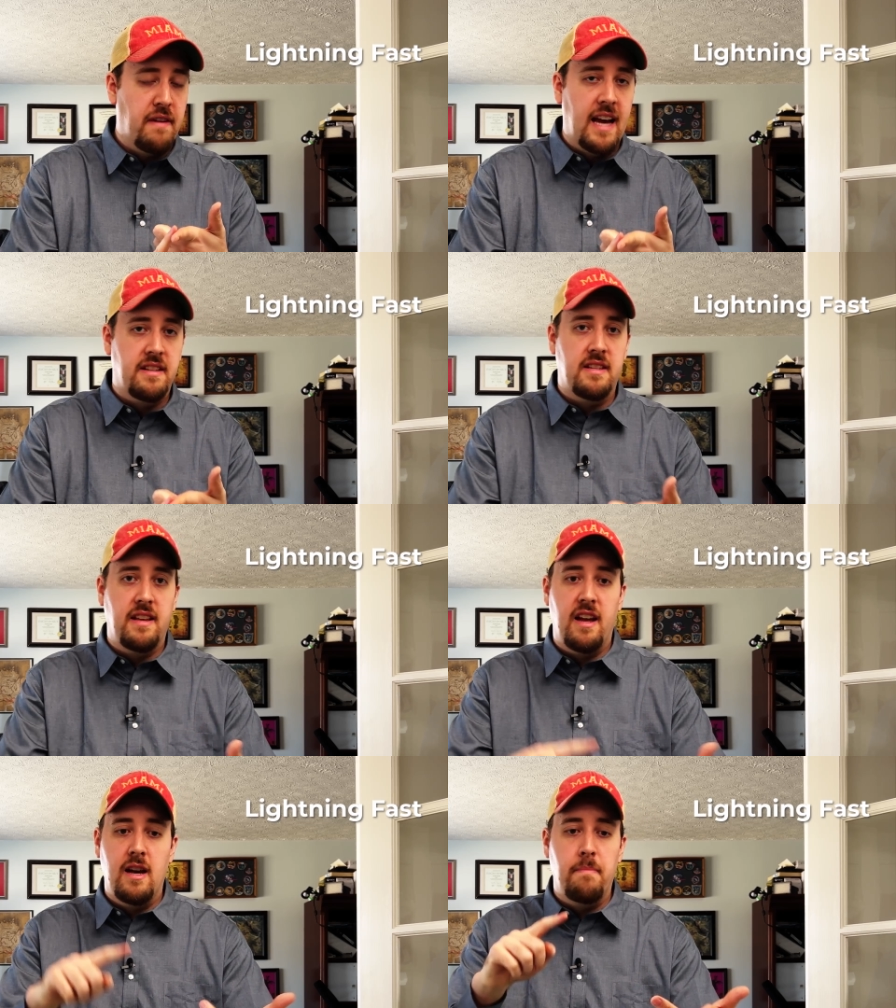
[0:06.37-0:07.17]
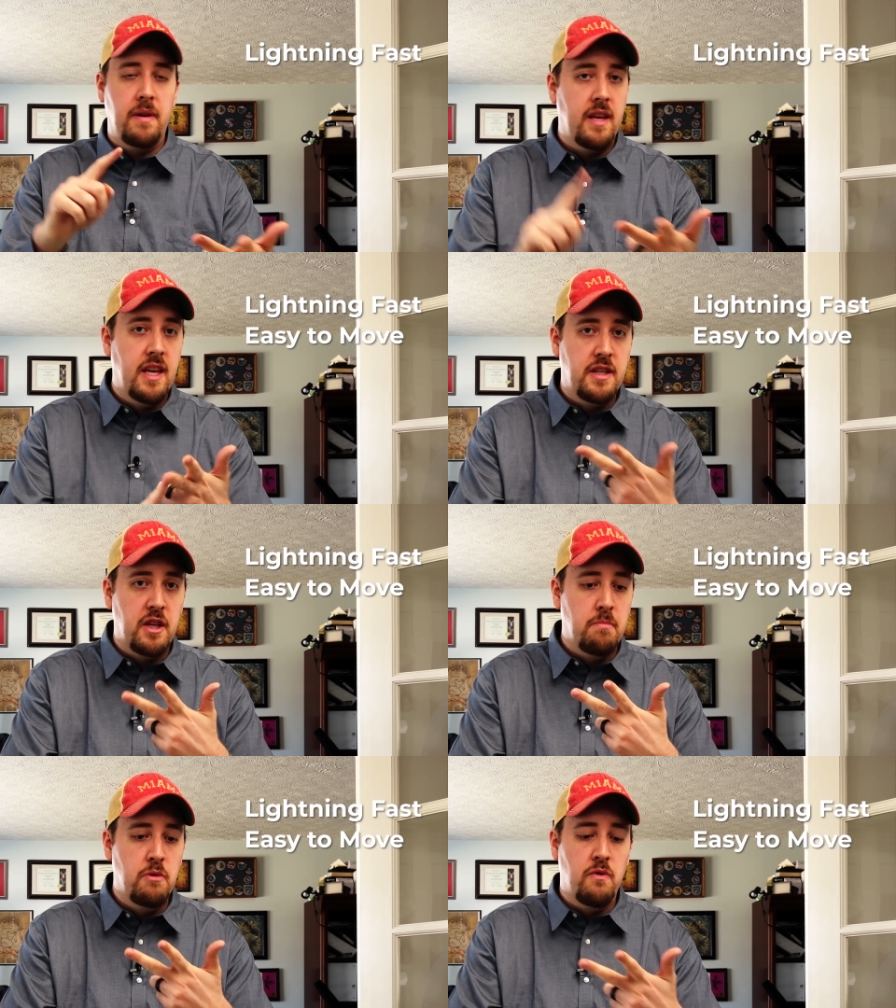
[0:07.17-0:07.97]
fast to set up, easy
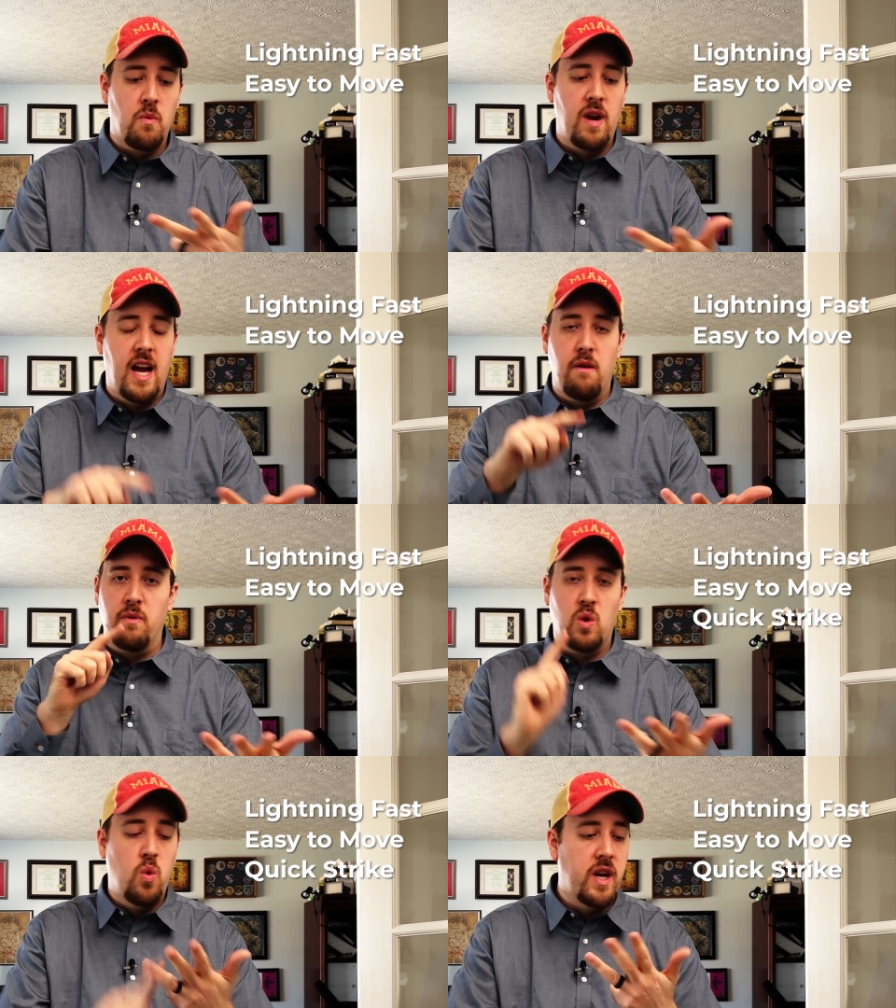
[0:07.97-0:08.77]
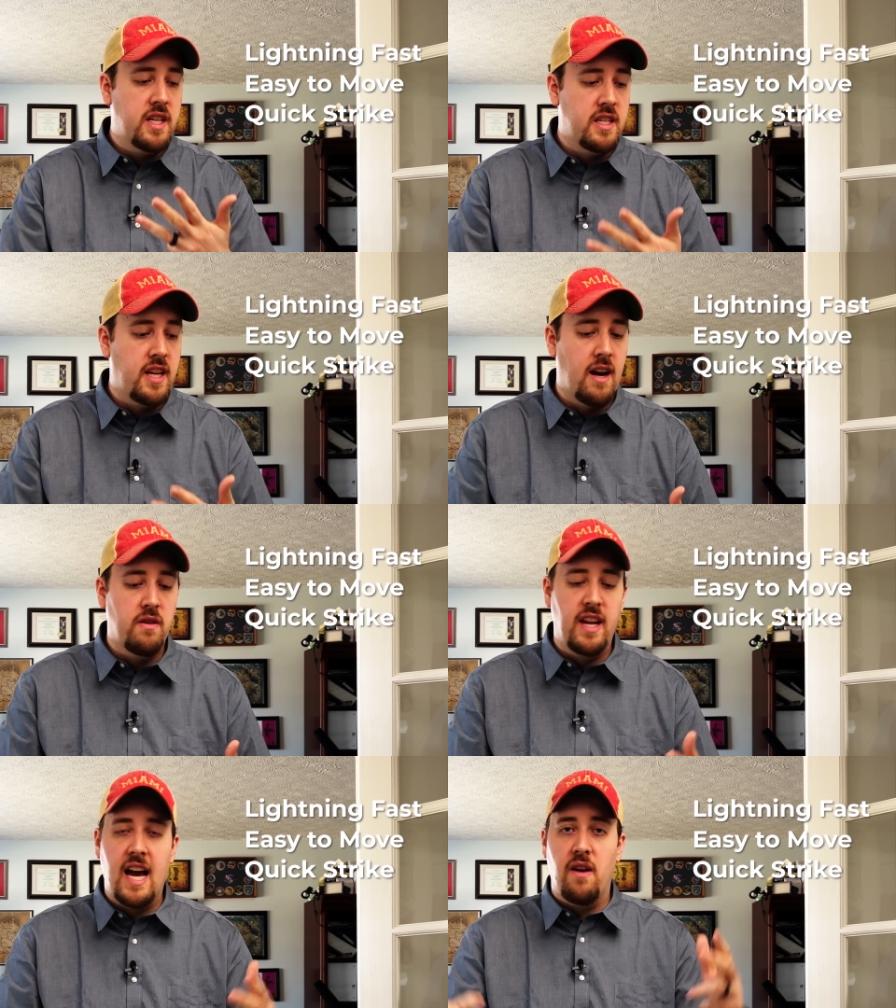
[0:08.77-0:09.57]
to move around, quick to tear
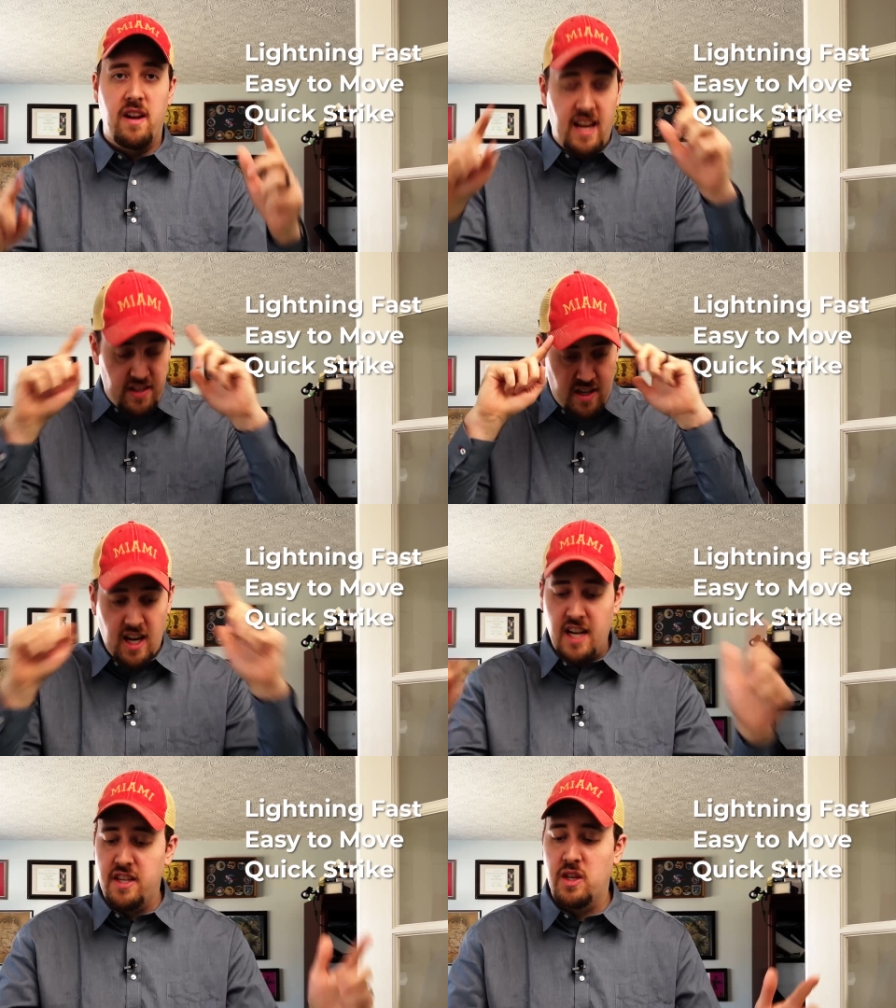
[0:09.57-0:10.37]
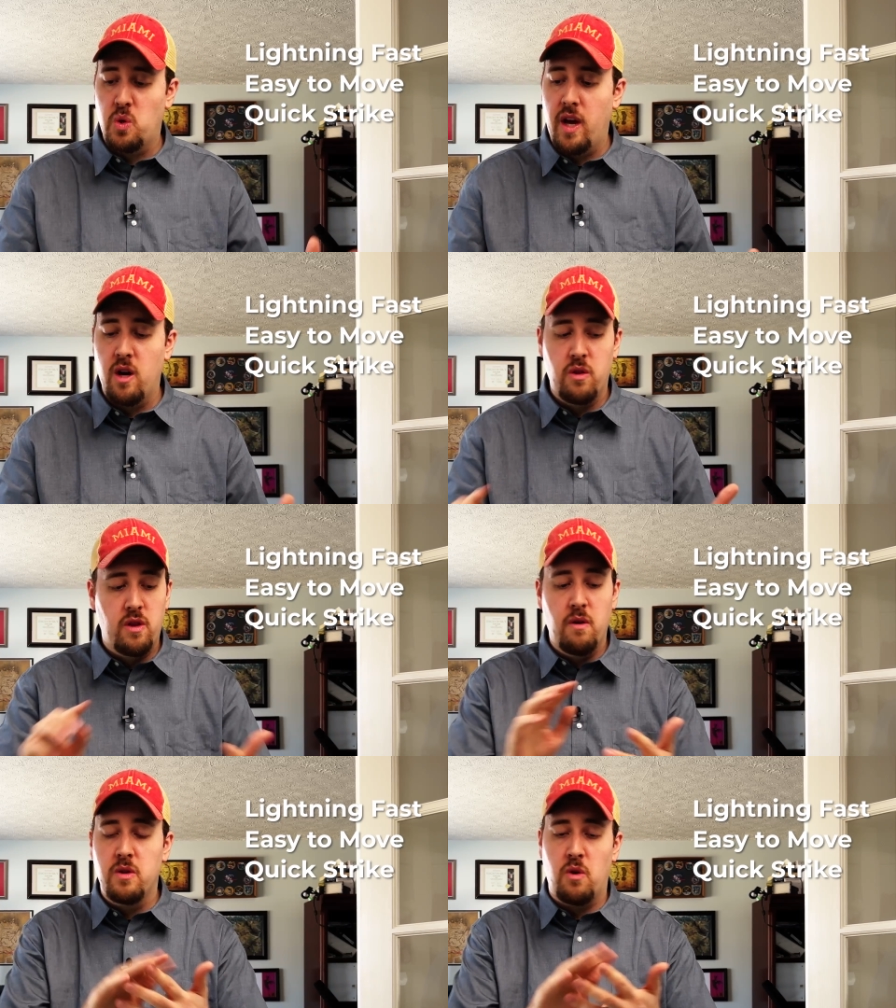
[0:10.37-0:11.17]
down. And as a content creator,
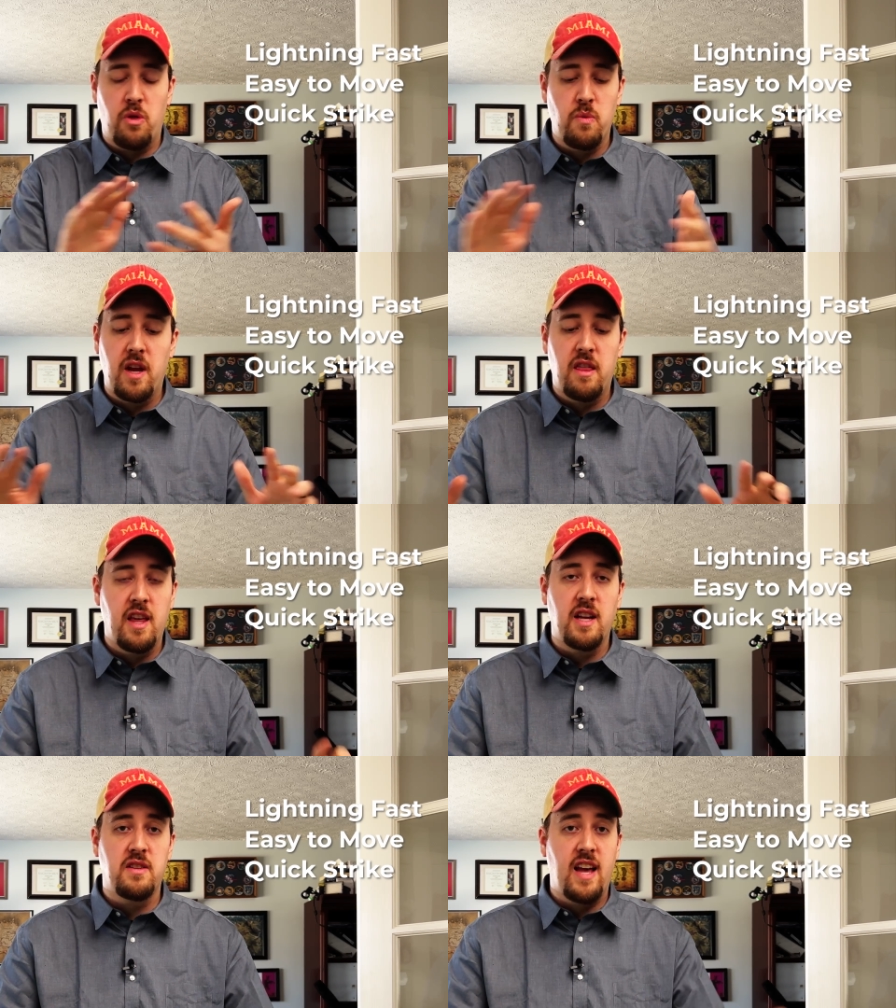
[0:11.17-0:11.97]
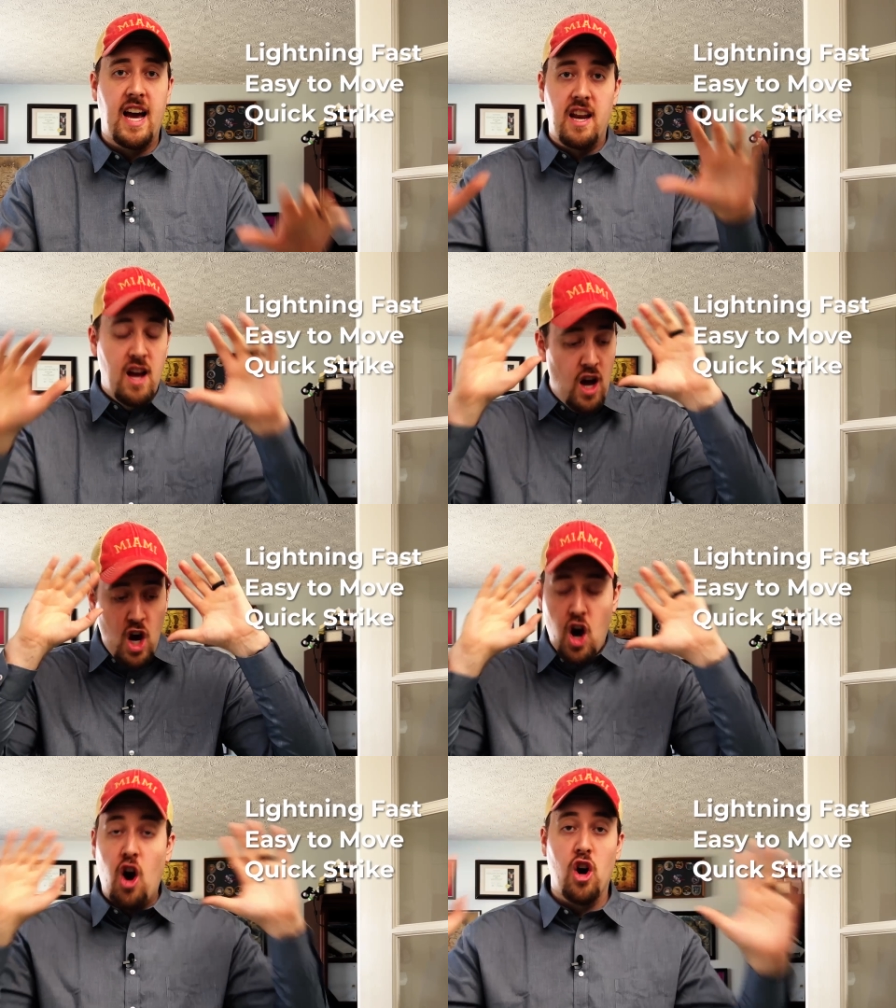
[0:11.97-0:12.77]
those are three things that
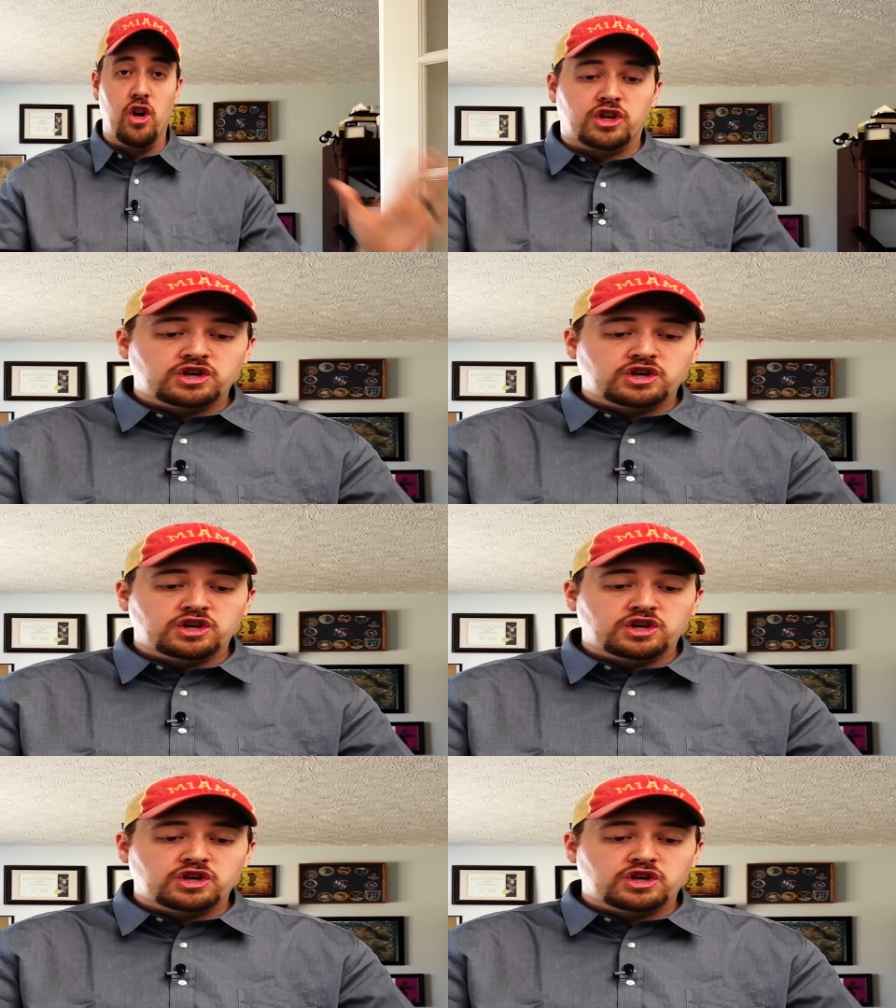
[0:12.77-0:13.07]
are